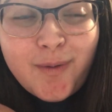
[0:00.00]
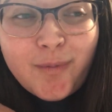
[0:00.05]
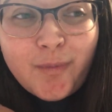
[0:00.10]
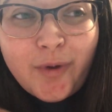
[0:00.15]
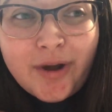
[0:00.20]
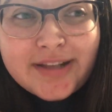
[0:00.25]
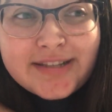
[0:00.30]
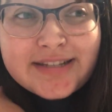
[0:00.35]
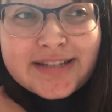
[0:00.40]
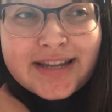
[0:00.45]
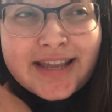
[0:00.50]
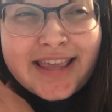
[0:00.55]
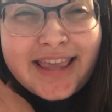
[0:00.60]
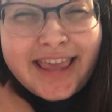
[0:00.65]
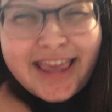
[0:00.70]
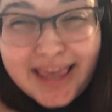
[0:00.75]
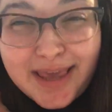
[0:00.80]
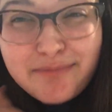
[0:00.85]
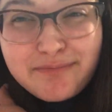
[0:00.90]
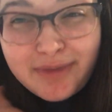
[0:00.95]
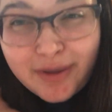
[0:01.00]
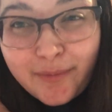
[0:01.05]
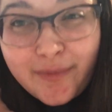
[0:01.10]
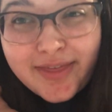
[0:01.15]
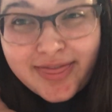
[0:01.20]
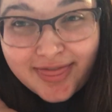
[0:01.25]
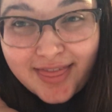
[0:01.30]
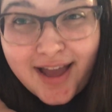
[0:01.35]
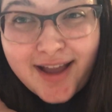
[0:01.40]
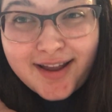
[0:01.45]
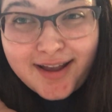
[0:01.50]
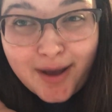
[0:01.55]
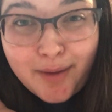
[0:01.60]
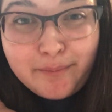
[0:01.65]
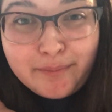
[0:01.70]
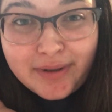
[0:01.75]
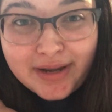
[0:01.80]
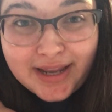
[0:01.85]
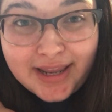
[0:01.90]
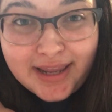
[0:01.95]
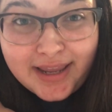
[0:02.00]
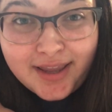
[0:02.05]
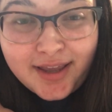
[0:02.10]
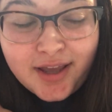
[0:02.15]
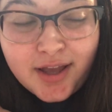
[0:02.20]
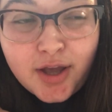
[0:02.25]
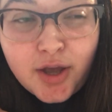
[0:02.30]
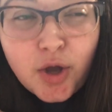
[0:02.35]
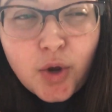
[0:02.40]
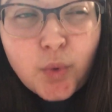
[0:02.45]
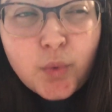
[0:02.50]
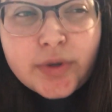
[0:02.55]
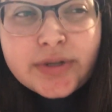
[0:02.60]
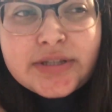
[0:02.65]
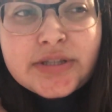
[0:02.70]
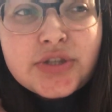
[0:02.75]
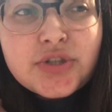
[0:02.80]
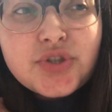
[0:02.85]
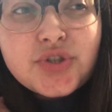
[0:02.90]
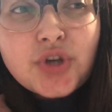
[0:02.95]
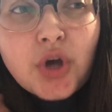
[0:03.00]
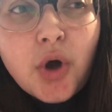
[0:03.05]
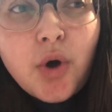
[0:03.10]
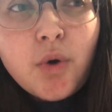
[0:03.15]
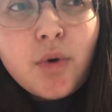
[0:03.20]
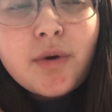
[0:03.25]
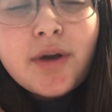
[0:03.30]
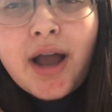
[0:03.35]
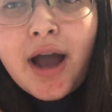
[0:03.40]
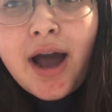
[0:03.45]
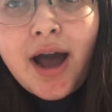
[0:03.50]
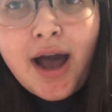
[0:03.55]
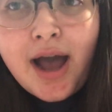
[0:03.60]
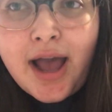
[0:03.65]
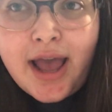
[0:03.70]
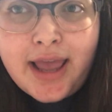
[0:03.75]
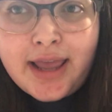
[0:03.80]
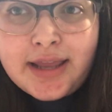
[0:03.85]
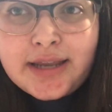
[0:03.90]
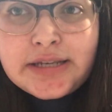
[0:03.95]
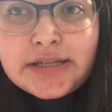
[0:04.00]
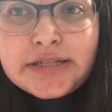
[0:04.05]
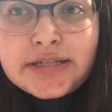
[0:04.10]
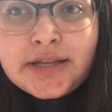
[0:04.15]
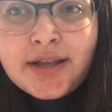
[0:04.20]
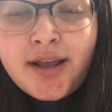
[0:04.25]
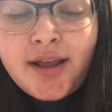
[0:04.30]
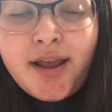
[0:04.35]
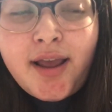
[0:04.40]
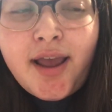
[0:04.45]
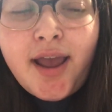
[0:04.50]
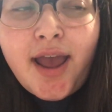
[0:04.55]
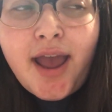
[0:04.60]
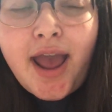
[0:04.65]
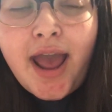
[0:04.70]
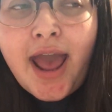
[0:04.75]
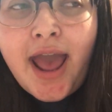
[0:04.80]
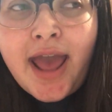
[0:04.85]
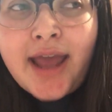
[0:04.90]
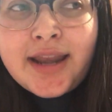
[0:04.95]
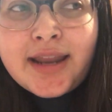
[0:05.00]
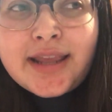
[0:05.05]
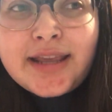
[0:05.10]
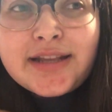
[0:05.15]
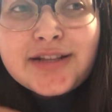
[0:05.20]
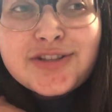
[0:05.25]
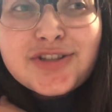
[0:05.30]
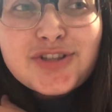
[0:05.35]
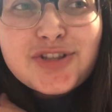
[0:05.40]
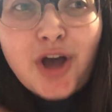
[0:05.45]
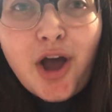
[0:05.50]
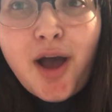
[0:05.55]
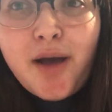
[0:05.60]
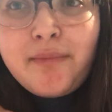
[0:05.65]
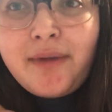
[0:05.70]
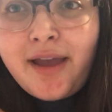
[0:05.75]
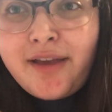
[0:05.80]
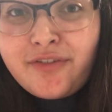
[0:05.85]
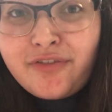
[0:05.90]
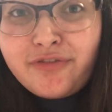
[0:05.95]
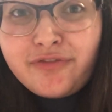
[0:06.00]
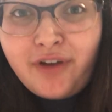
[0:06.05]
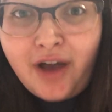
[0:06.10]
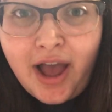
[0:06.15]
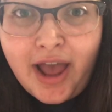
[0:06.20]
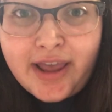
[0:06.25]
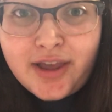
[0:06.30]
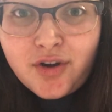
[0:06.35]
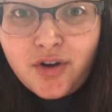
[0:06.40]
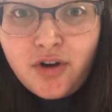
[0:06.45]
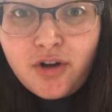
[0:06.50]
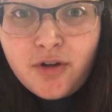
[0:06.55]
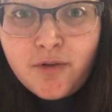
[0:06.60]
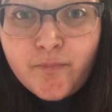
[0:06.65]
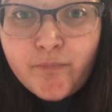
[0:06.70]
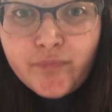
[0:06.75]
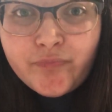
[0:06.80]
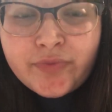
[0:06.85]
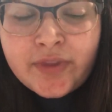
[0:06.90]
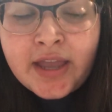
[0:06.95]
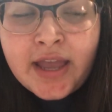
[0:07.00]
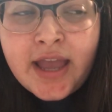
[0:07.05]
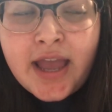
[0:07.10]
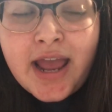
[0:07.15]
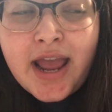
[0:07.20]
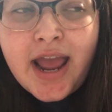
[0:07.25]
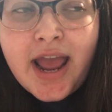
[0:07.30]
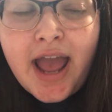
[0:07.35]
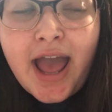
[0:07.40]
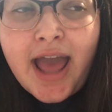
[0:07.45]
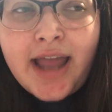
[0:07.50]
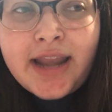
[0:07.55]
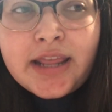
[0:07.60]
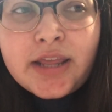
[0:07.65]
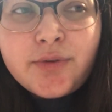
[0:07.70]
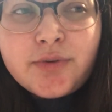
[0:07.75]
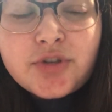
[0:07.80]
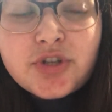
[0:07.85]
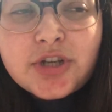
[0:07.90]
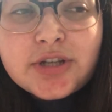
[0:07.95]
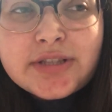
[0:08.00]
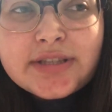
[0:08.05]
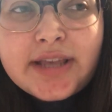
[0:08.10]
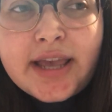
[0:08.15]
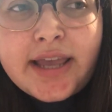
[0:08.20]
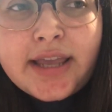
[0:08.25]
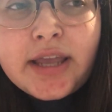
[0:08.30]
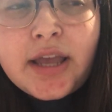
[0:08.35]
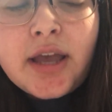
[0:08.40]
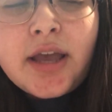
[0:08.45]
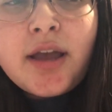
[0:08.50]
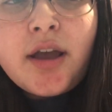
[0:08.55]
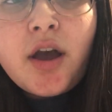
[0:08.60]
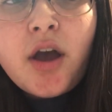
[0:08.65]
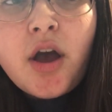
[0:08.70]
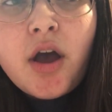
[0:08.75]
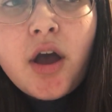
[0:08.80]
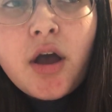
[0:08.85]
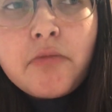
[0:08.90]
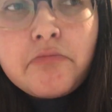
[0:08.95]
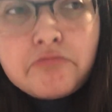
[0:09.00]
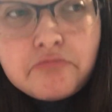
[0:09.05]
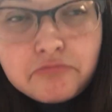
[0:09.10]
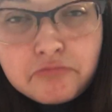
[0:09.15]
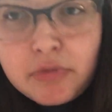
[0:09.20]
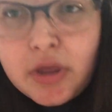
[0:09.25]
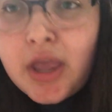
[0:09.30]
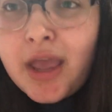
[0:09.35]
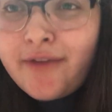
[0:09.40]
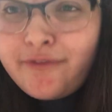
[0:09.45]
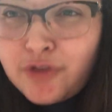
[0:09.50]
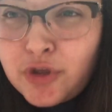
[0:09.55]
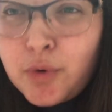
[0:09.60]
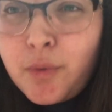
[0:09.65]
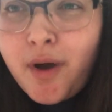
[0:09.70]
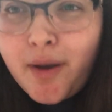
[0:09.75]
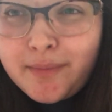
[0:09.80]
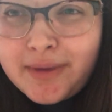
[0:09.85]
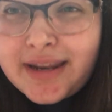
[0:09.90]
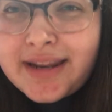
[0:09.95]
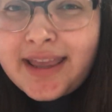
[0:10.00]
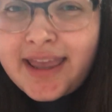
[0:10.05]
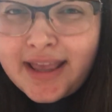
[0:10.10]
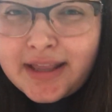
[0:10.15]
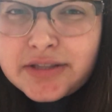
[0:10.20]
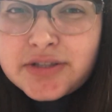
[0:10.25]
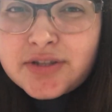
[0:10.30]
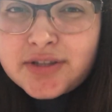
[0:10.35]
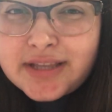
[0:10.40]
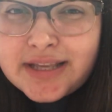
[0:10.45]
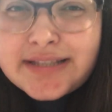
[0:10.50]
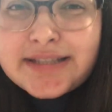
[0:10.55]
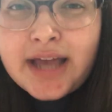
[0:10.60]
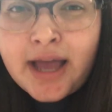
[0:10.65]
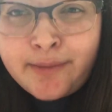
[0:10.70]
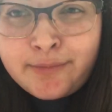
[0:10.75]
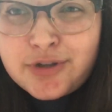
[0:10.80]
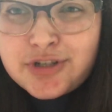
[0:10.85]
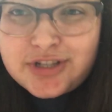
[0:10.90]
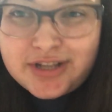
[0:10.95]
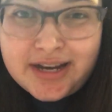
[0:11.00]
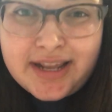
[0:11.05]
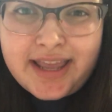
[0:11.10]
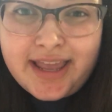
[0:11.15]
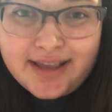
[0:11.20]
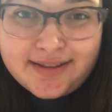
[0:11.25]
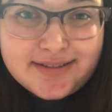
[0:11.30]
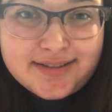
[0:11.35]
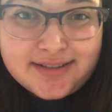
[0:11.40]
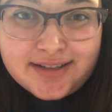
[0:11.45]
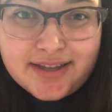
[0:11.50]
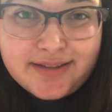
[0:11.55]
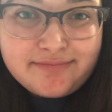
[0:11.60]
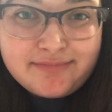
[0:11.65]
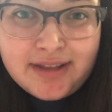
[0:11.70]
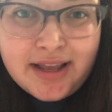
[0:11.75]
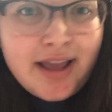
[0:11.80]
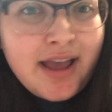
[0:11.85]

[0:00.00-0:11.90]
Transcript: was to keep me with that company, was so kind, and he saw my file, and he was just like, "If you want me to cancel this, I'm just going to cancel it.